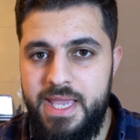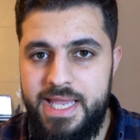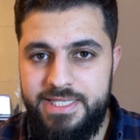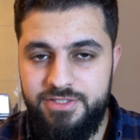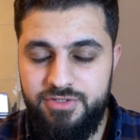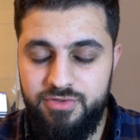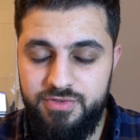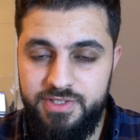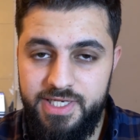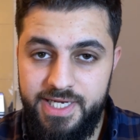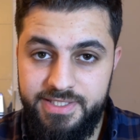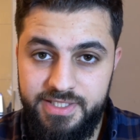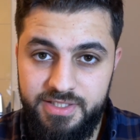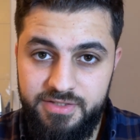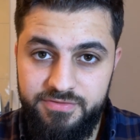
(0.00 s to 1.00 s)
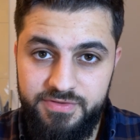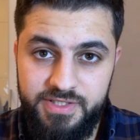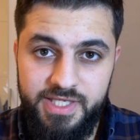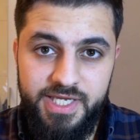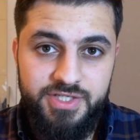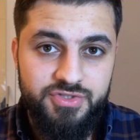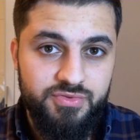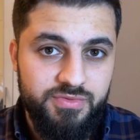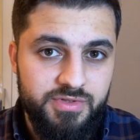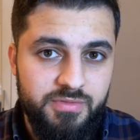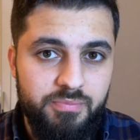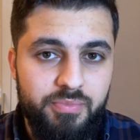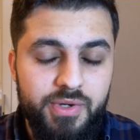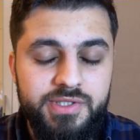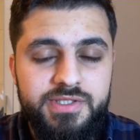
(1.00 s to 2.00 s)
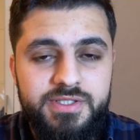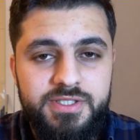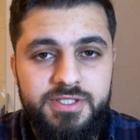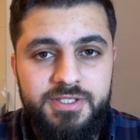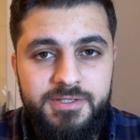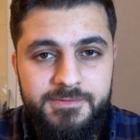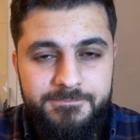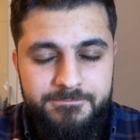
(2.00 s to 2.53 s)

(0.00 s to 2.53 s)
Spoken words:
And so the identification with the body